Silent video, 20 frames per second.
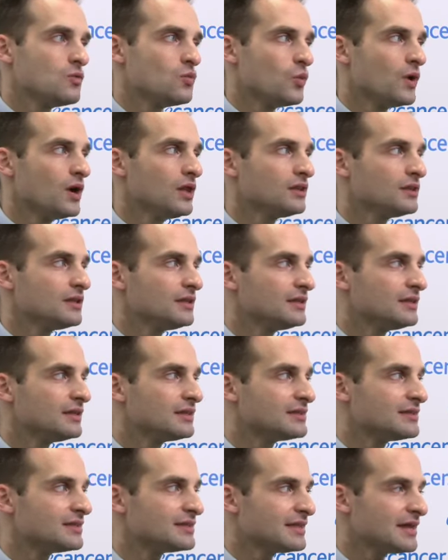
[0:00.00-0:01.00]
Well,
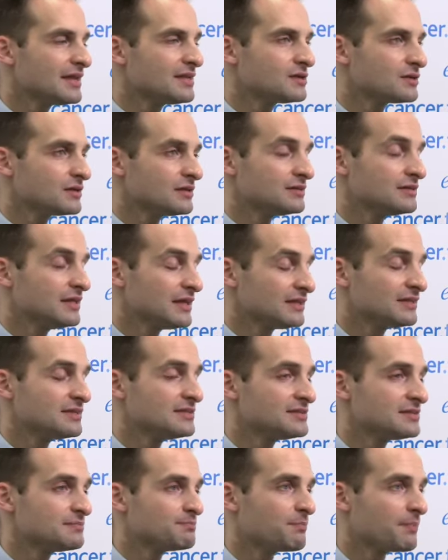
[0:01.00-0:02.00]
that, that
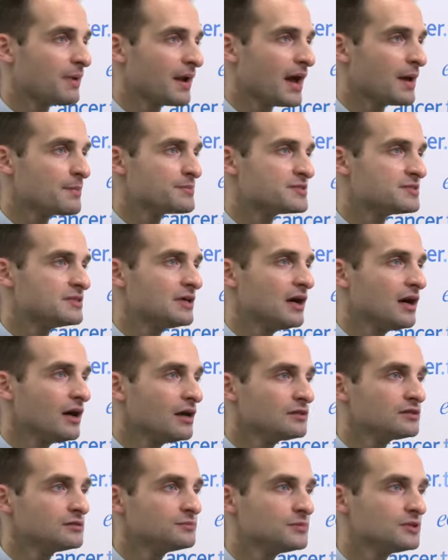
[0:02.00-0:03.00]
is perhaps the
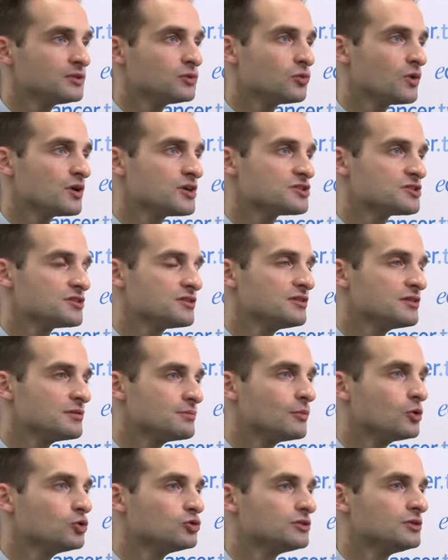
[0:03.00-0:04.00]
ultimate question,
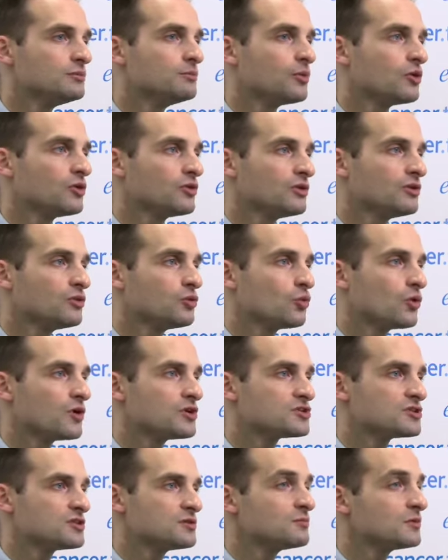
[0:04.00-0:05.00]
the most important
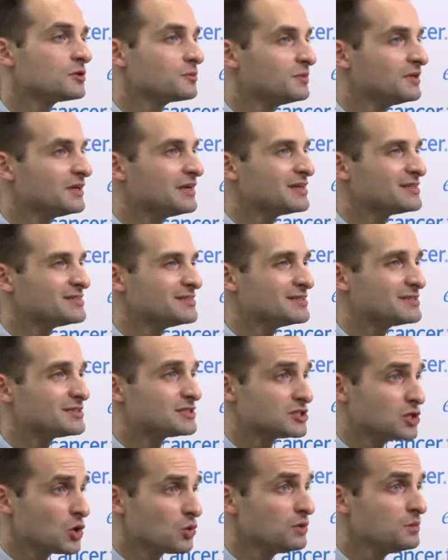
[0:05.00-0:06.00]
question, but because it's
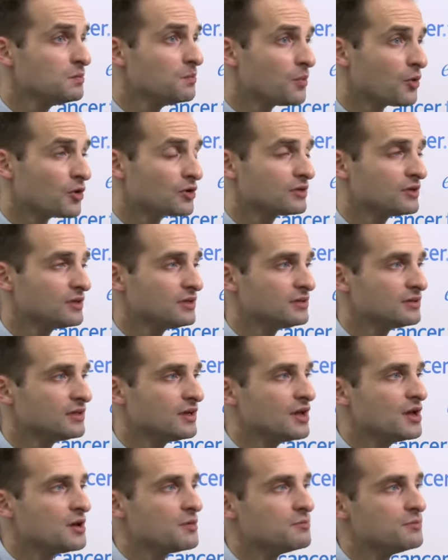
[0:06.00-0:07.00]
so important,
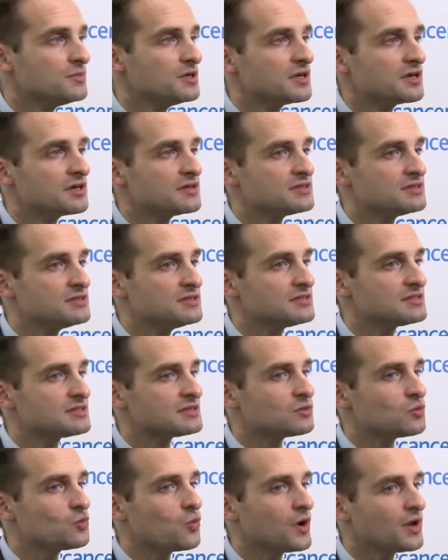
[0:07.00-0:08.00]
because
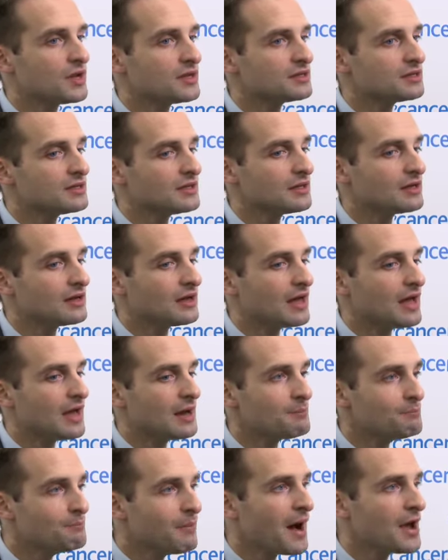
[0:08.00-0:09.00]
it's when
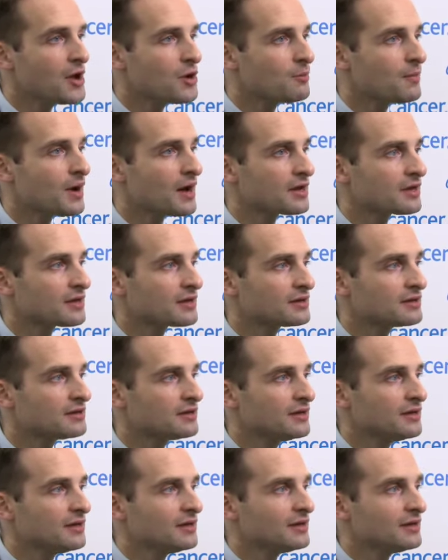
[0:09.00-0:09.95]
a biomarker